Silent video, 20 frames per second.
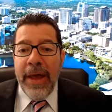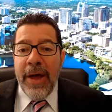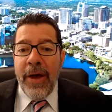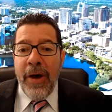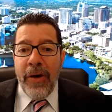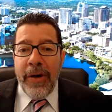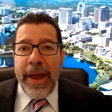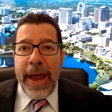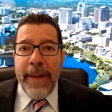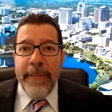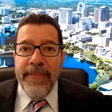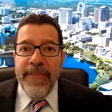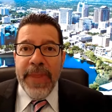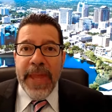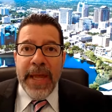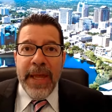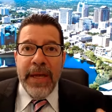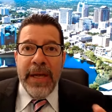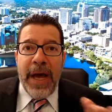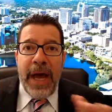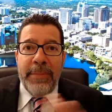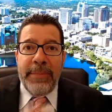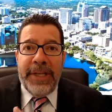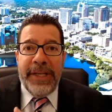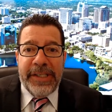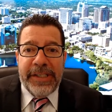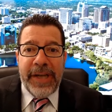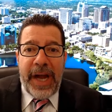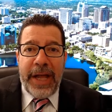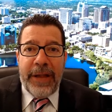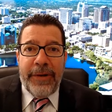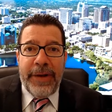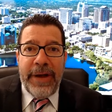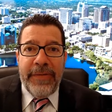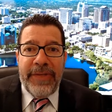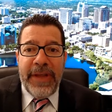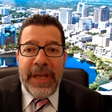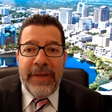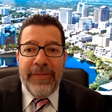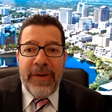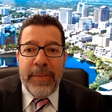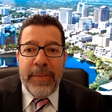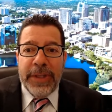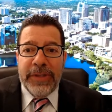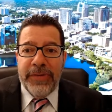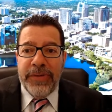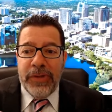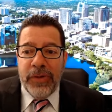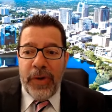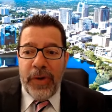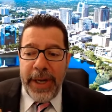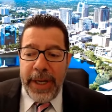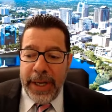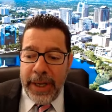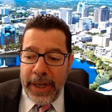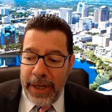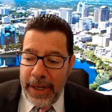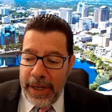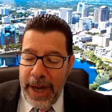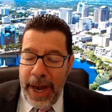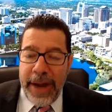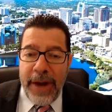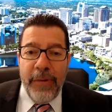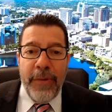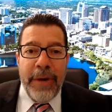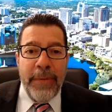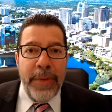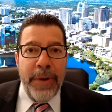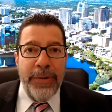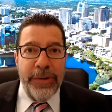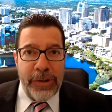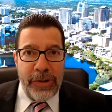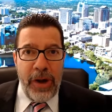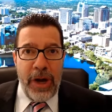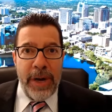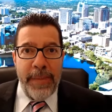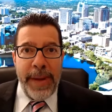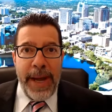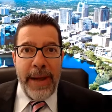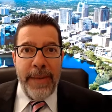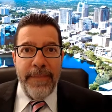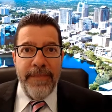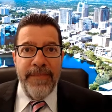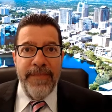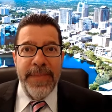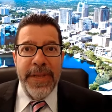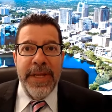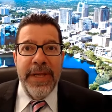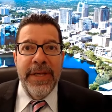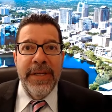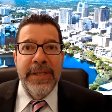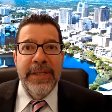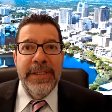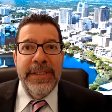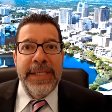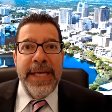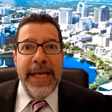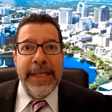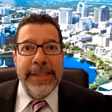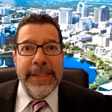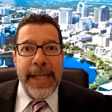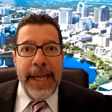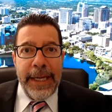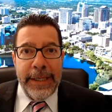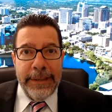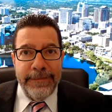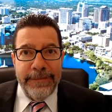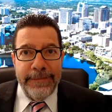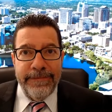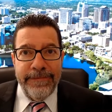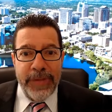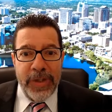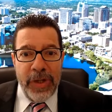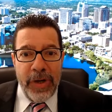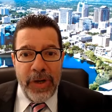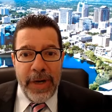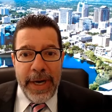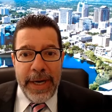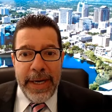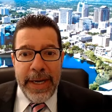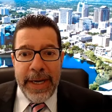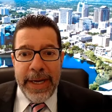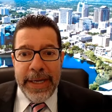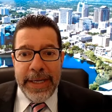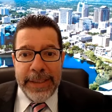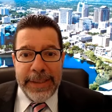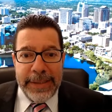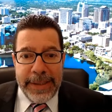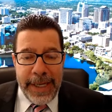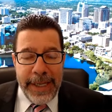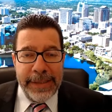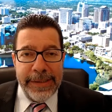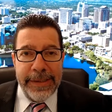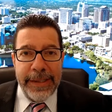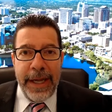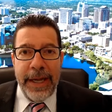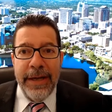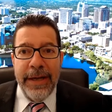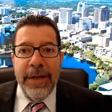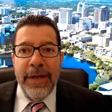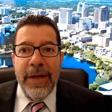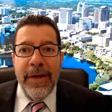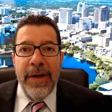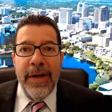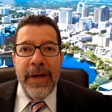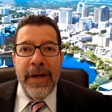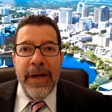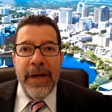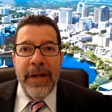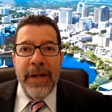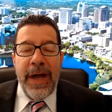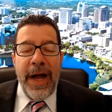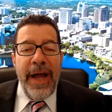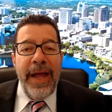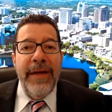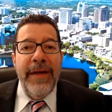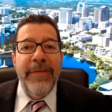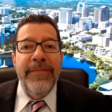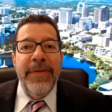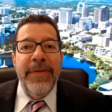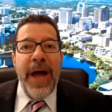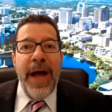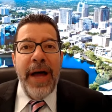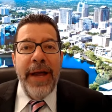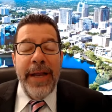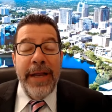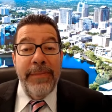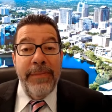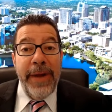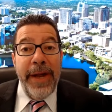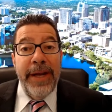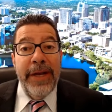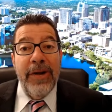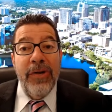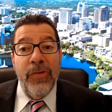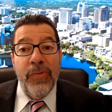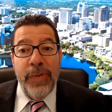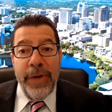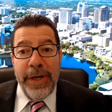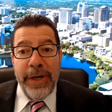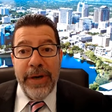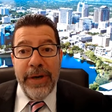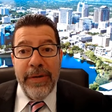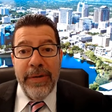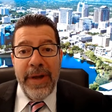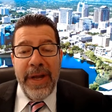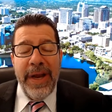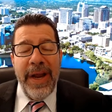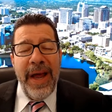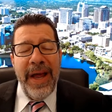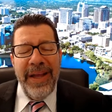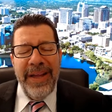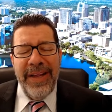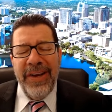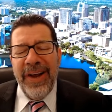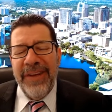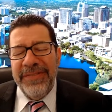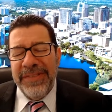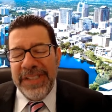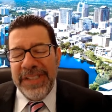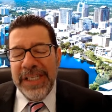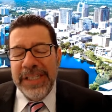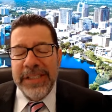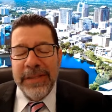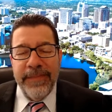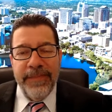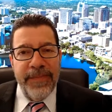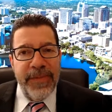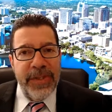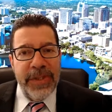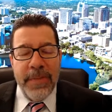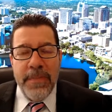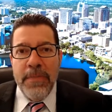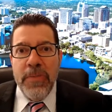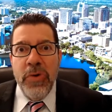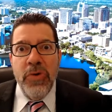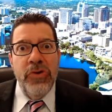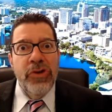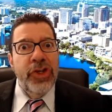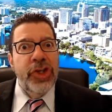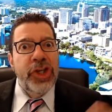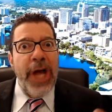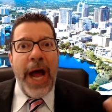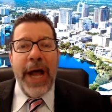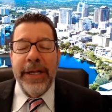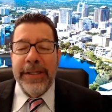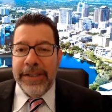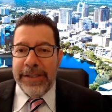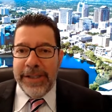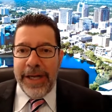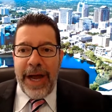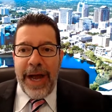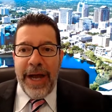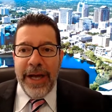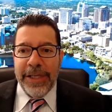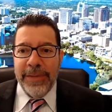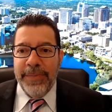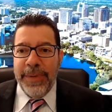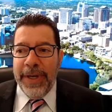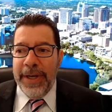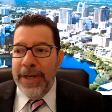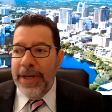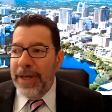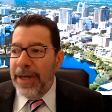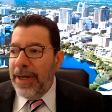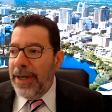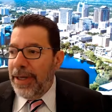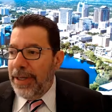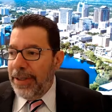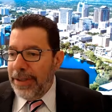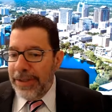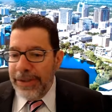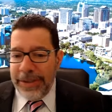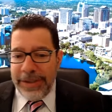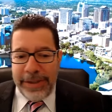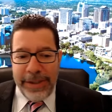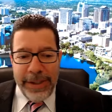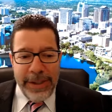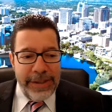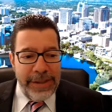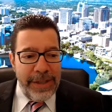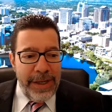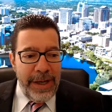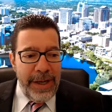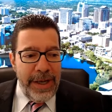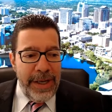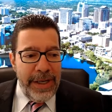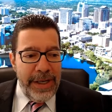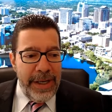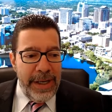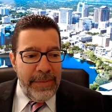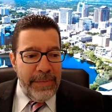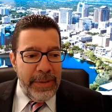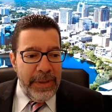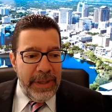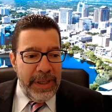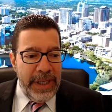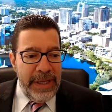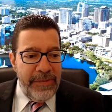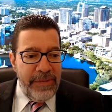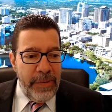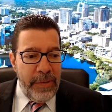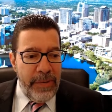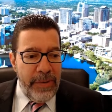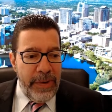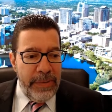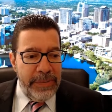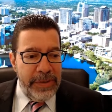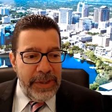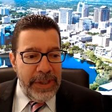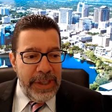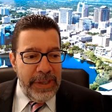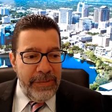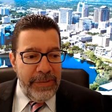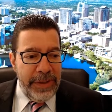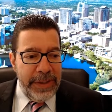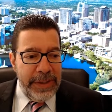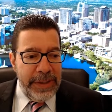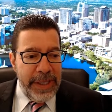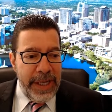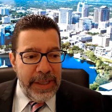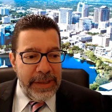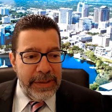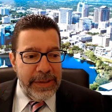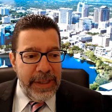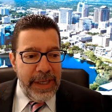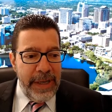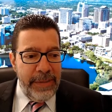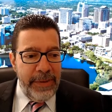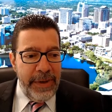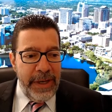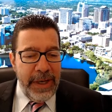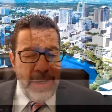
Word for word: Okay. I'm Lee and thank you very much for joining. Uh, I know what everybody wants to talk about Tesla. All right. Tesla. I have not in my career, and I, have seen some, some moonshot stocks, but this is just unbelievable what I'm seeing with Tesla. And I'm going to